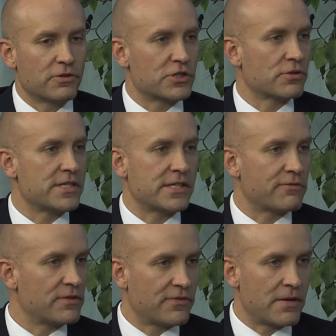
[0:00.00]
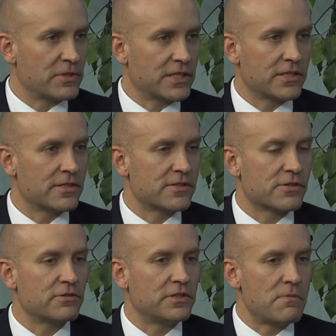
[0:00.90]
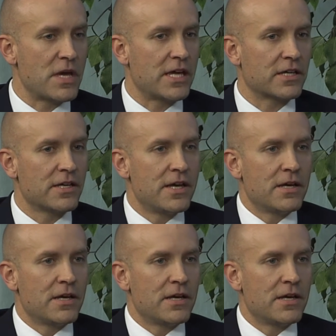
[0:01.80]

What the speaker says: choice every family can certainly make.